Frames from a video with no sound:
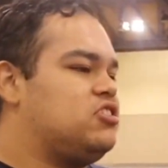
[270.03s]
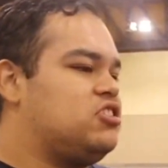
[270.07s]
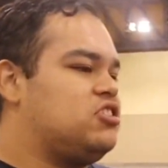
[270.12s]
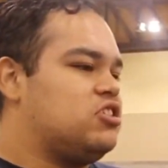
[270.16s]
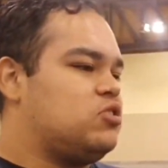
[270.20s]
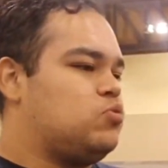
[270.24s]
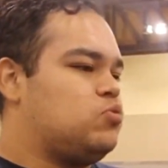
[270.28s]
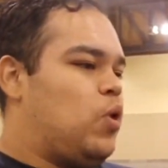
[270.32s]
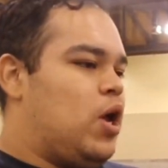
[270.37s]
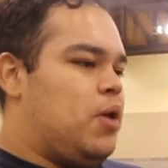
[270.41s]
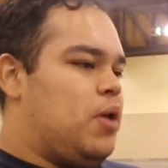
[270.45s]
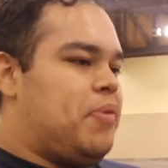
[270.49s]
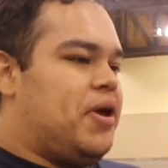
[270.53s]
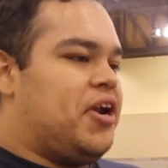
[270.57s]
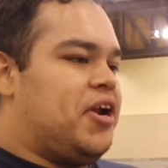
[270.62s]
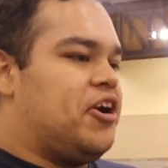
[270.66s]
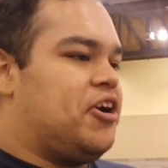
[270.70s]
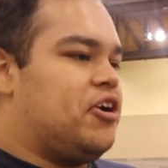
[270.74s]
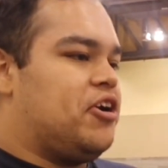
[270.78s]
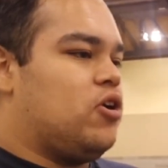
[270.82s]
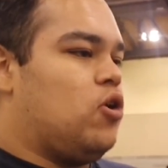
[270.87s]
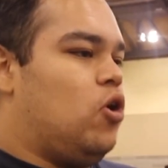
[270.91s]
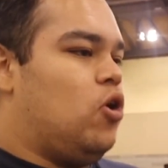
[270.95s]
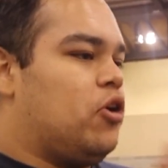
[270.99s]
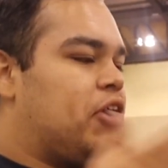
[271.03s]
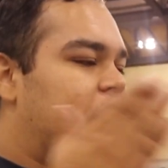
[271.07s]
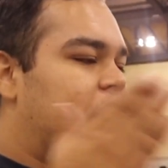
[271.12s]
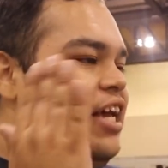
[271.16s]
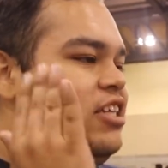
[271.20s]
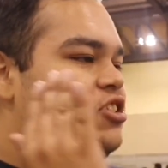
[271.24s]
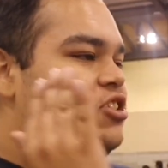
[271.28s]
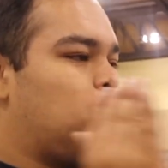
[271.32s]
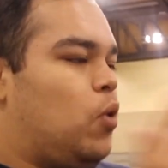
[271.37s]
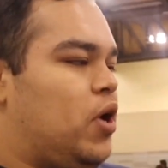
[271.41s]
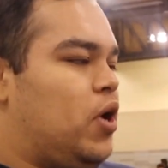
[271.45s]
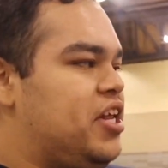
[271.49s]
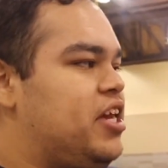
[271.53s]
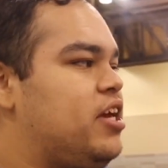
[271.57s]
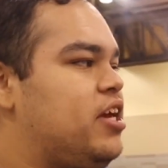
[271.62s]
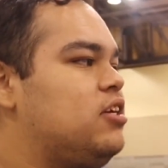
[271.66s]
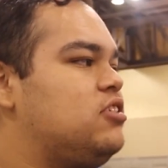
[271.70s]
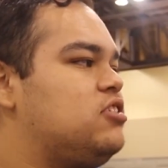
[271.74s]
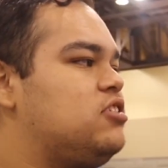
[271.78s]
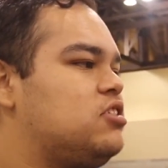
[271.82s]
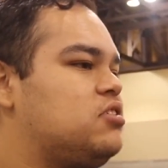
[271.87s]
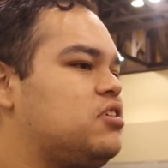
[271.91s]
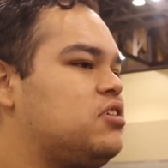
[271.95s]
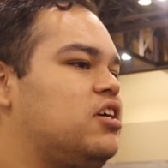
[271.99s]
just way better to go K20,
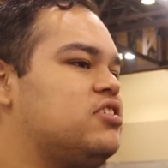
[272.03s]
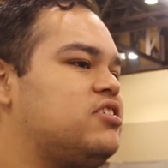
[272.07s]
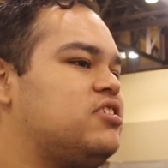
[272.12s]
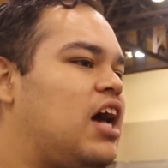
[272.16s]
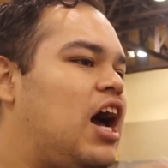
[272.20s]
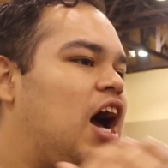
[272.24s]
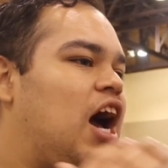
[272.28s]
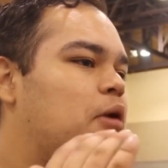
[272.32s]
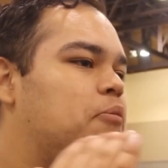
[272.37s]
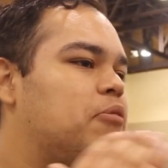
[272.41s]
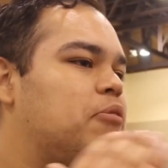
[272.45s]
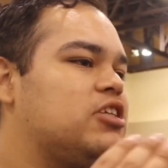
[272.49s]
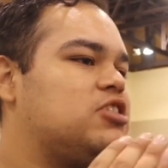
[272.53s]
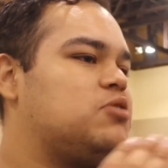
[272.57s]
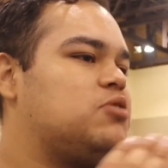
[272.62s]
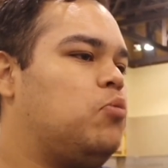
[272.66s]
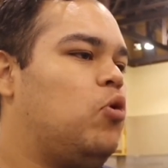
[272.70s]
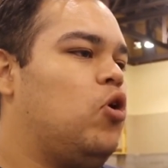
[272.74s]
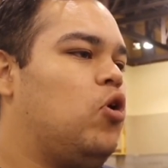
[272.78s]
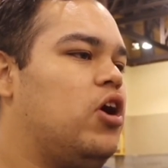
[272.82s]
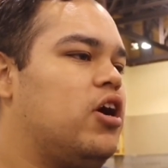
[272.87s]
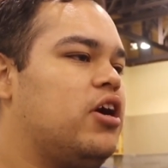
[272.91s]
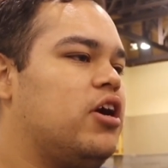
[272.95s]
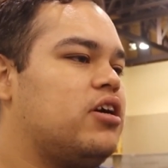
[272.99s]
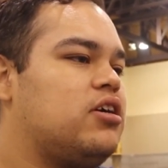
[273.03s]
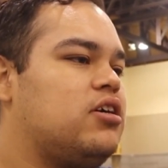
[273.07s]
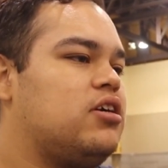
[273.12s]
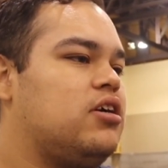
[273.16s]
just because of how much more